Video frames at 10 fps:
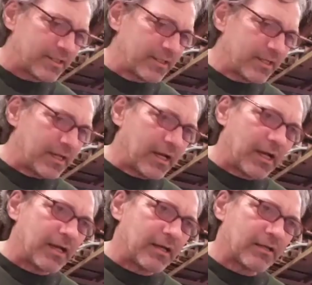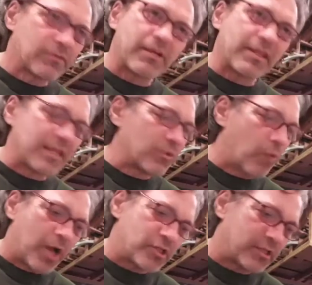uh, great thing to
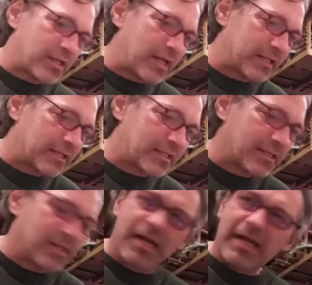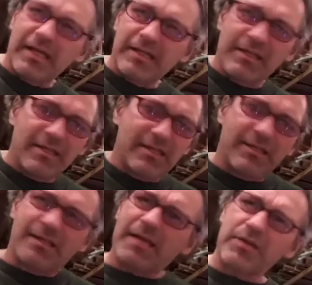watch and, and, and get
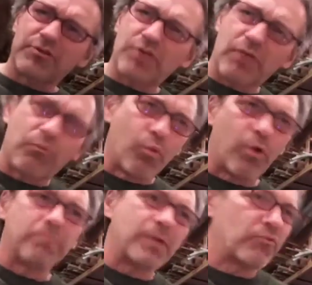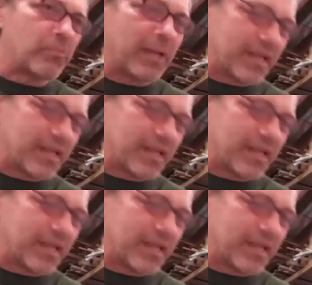yourself warmed up for making some